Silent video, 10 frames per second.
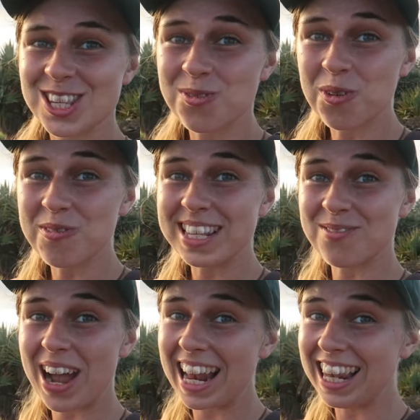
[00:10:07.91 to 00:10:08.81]
So one
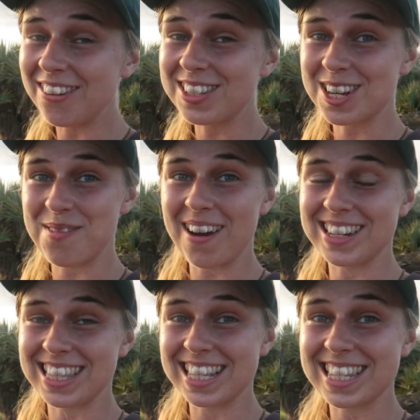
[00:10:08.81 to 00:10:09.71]
reason why I love to come
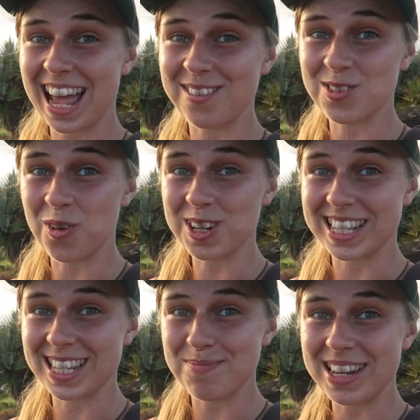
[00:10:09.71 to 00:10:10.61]
out at this time to watch
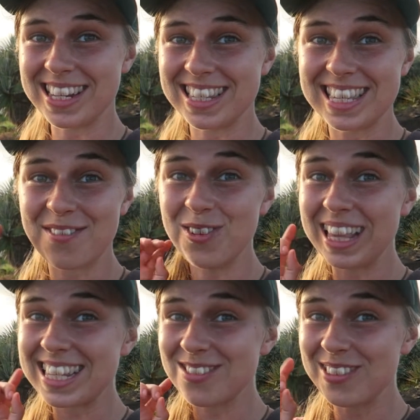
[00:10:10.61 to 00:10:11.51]
this species is if you
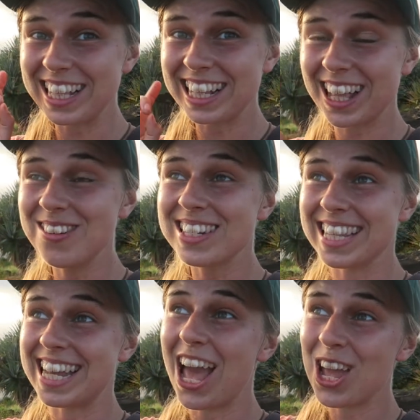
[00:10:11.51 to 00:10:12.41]
listen really
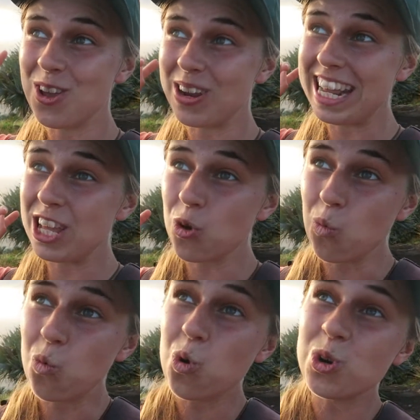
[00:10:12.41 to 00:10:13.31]
closely, you can hear the
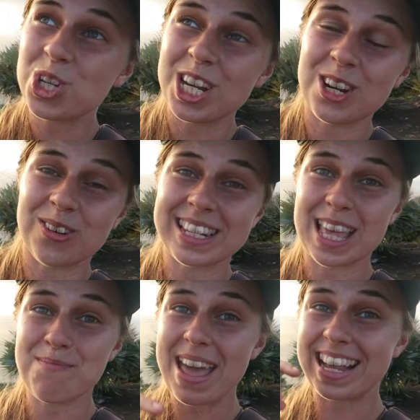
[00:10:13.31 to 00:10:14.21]
whooshing noise
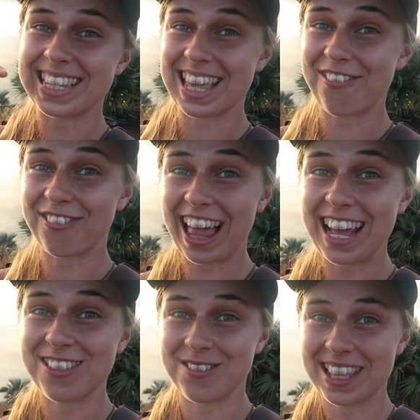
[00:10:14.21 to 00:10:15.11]
they make as they
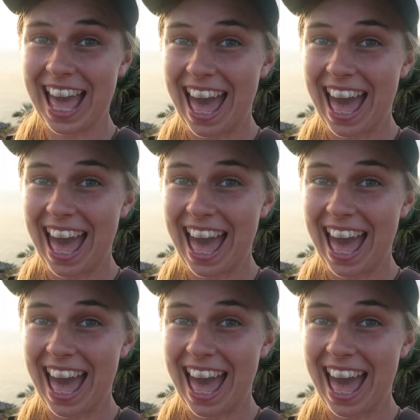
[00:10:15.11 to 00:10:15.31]
fly through the